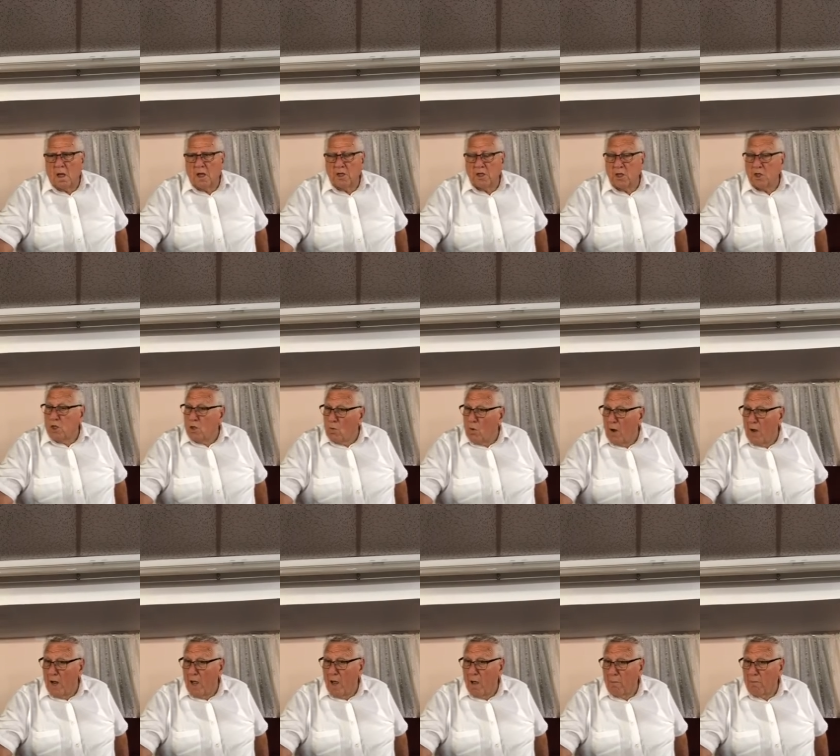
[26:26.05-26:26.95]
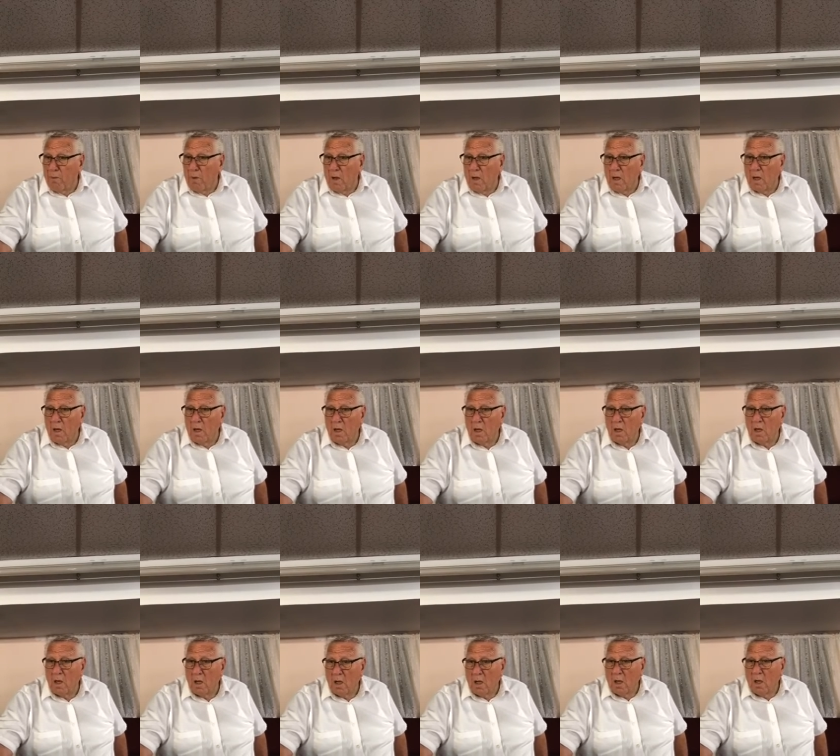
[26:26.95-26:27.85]
He says, you want to help uh,
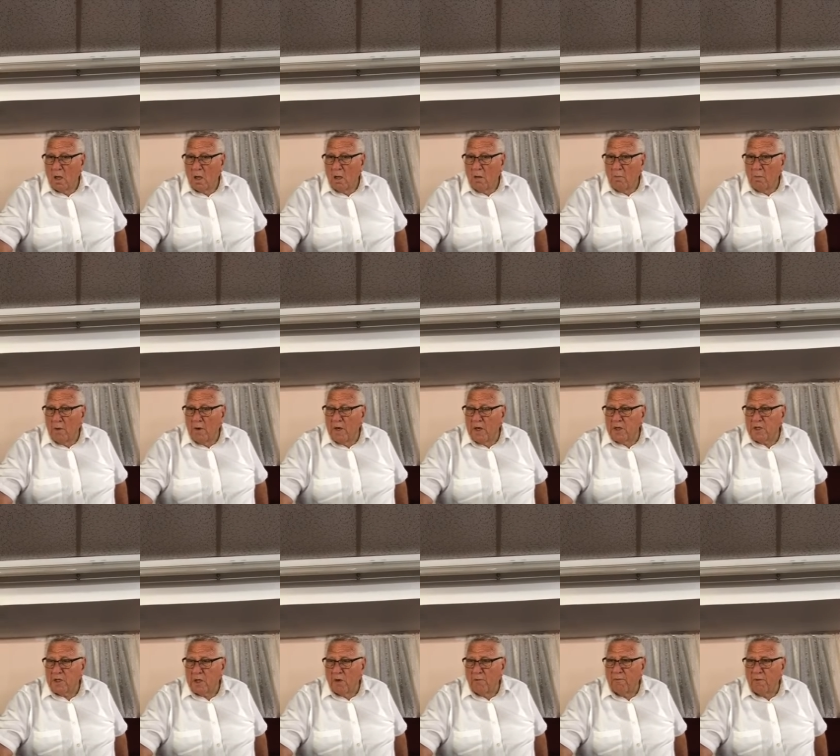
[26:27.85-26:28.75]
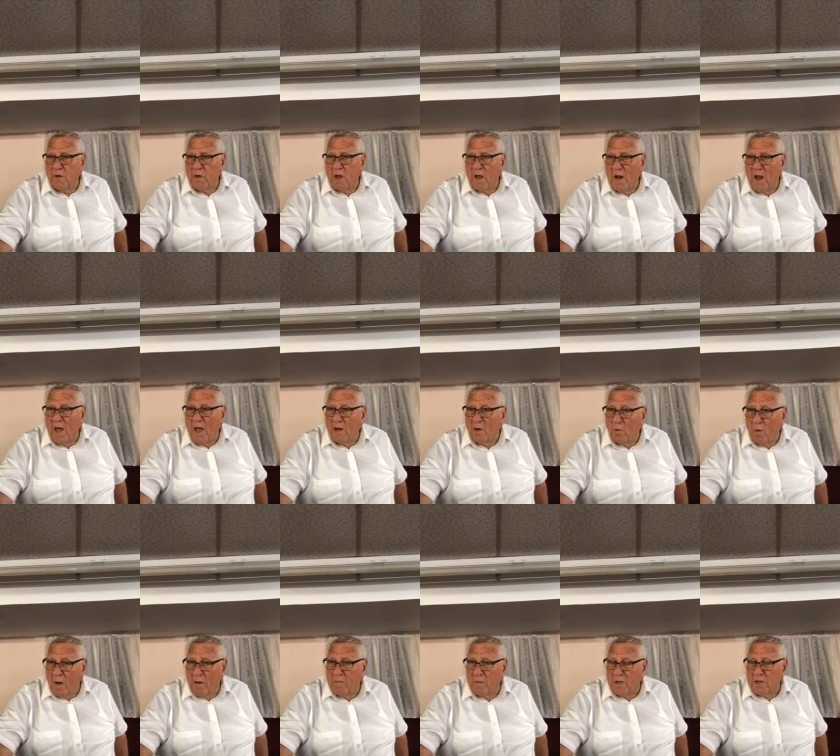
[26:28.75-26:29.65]
putting this stuff in you? And I
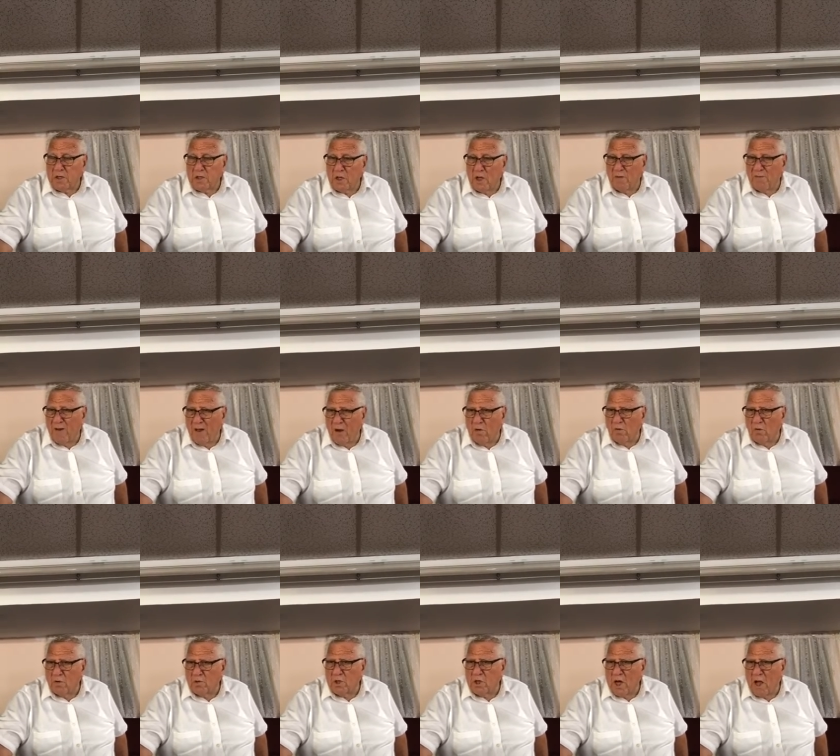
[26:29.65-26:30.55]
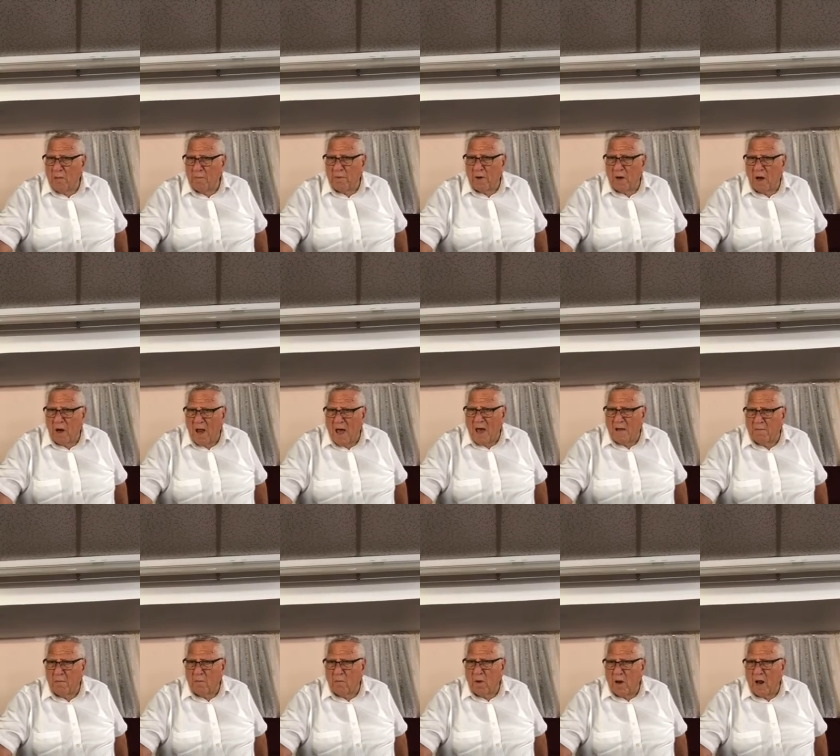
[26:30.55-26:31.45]
had quite a bit of stuff. I don't go shopping a
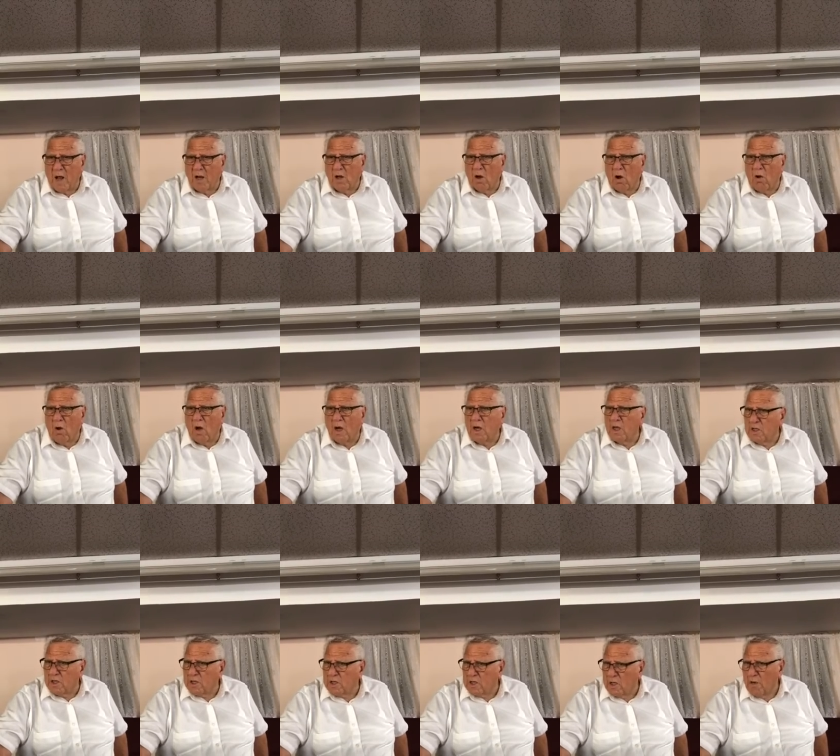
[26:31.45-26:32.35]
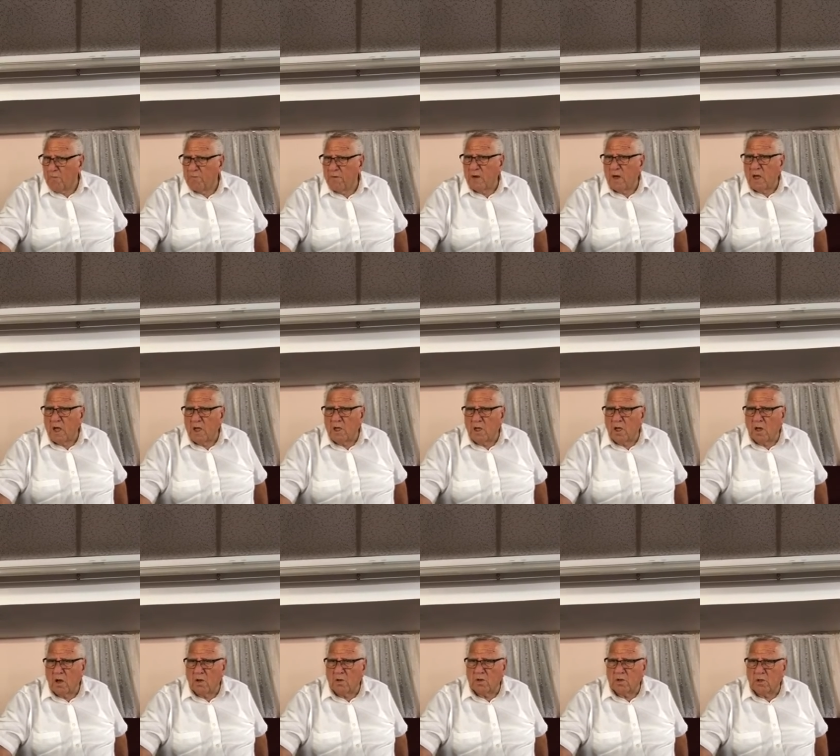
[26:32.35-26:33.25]
lot, but when I go, I get the stuff I need,
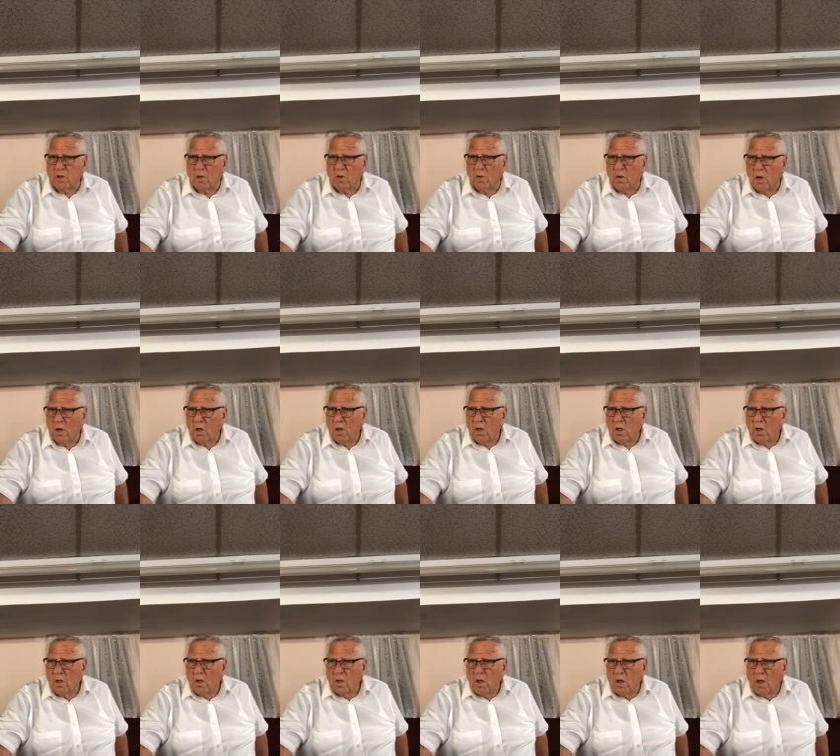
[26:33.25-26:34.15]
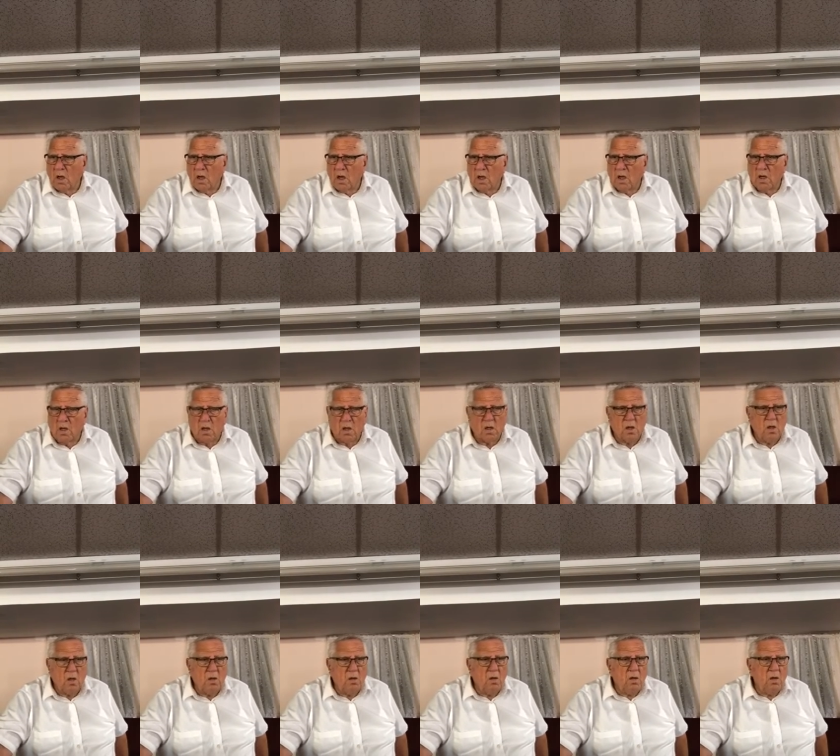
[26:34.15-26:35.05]
you know. So uh,
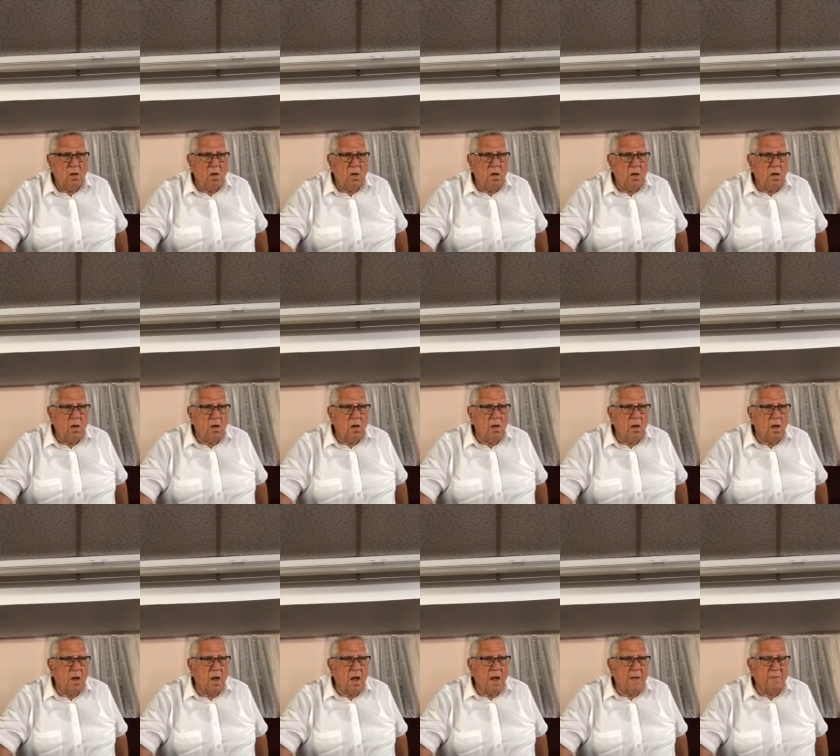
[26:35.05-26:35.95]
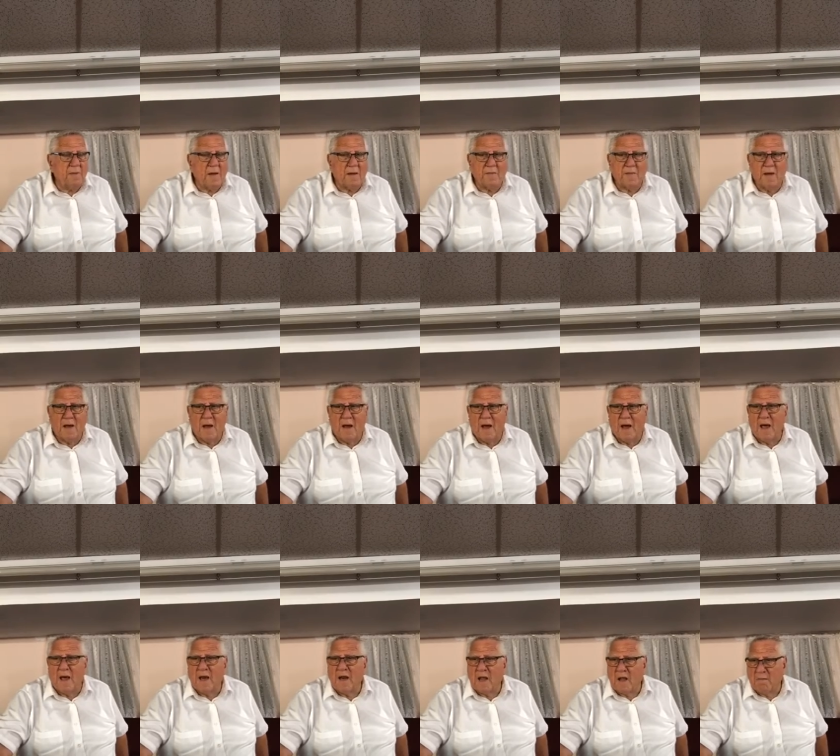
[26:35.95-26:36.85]
I, I,
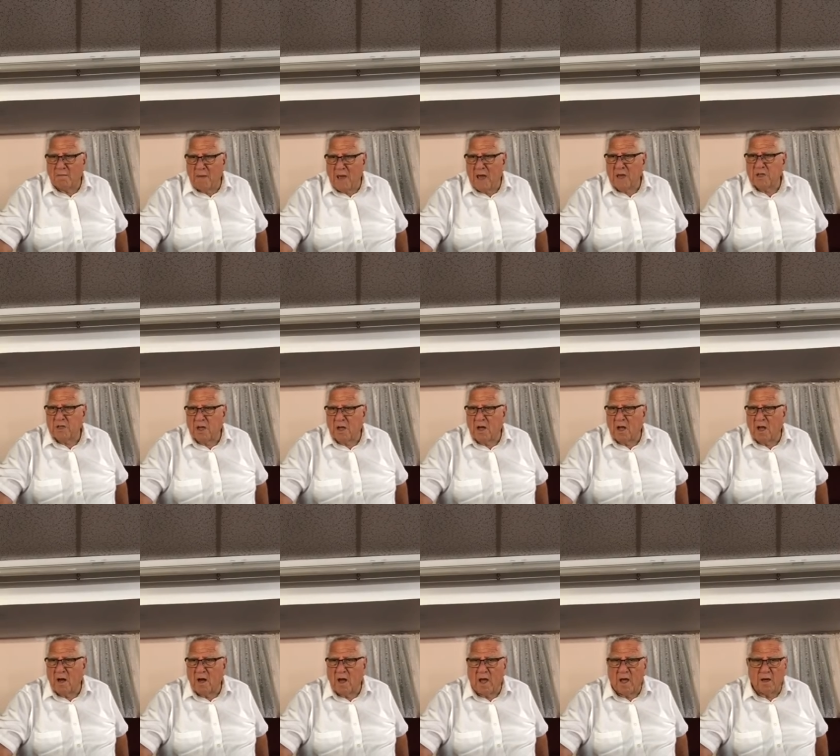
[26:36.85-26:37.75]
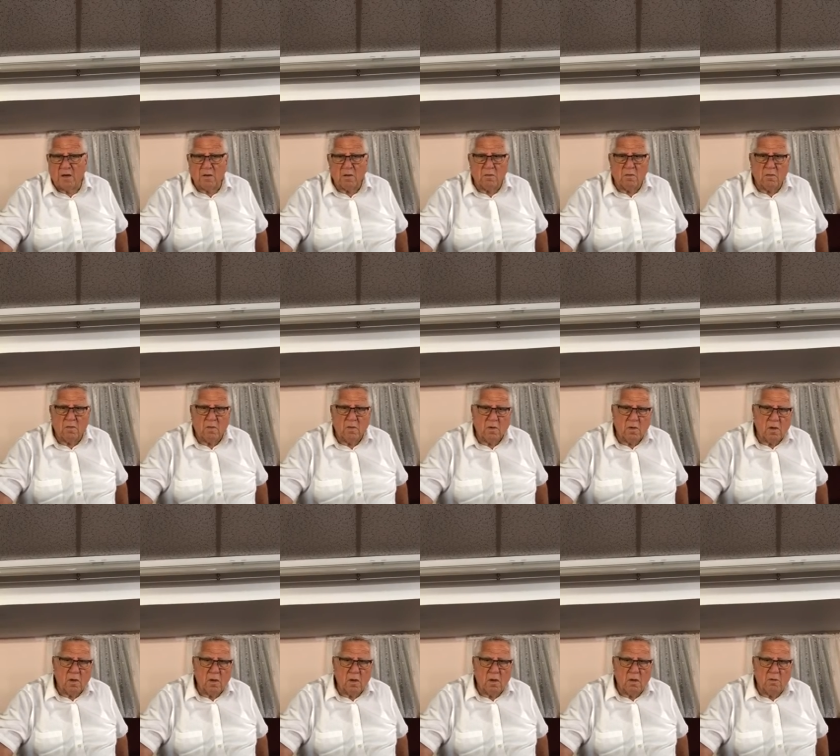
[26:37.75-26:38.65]
I had that basket on that
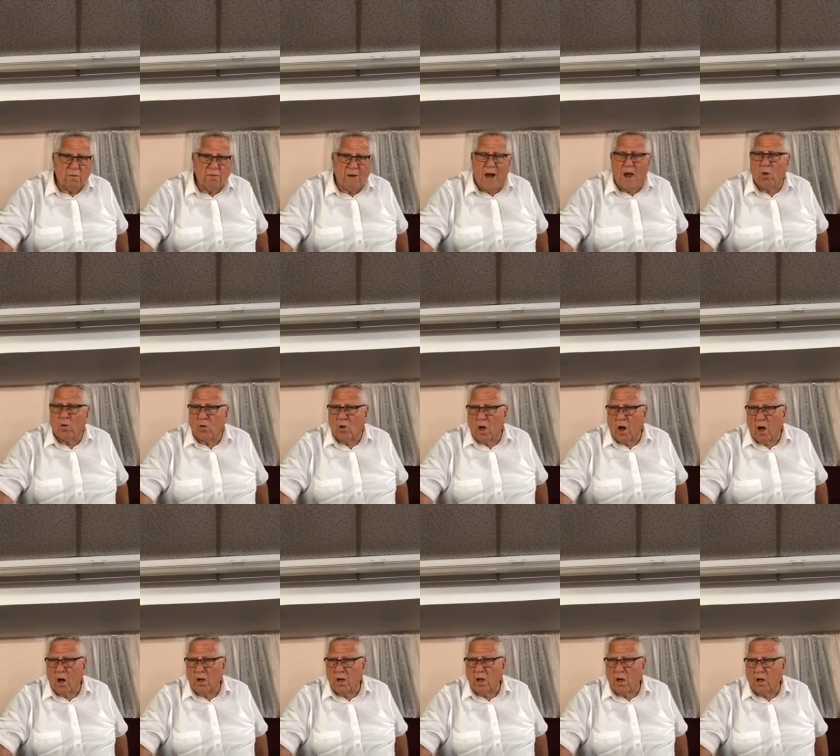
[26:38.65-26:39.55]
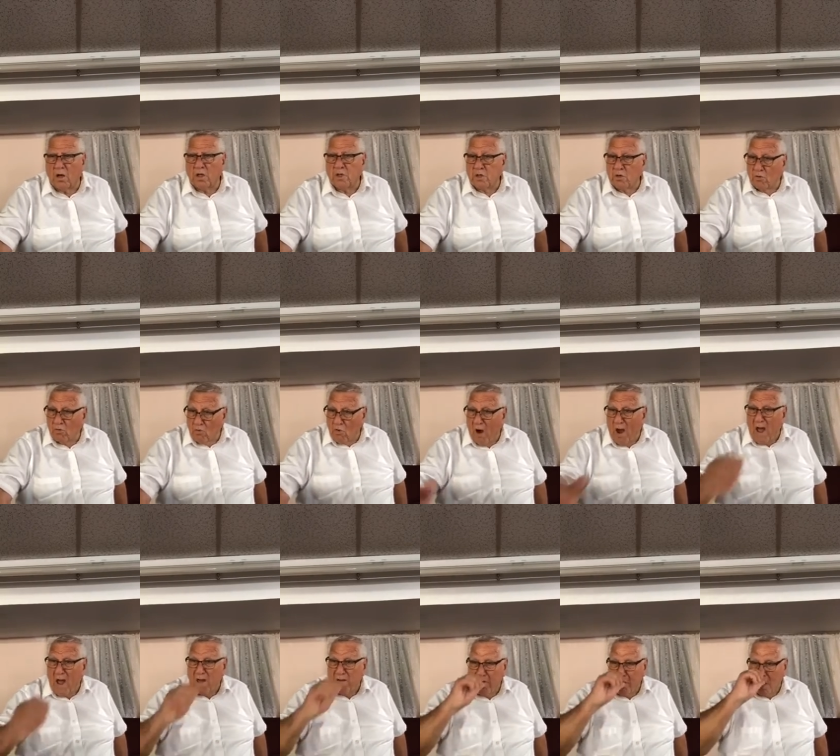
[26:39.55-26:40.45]
follow cart, you know, that you
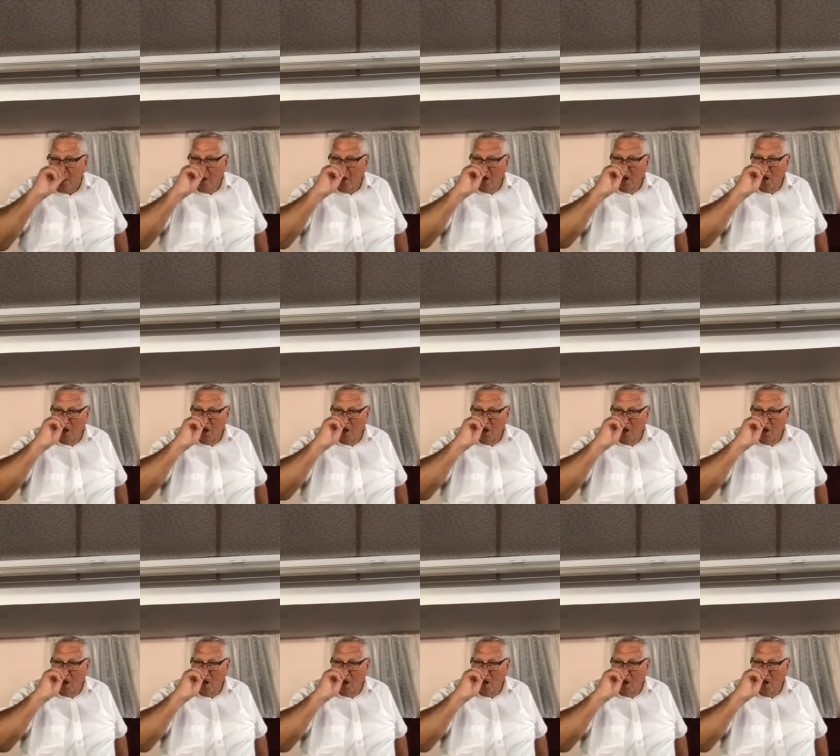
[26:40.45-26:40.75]
drive.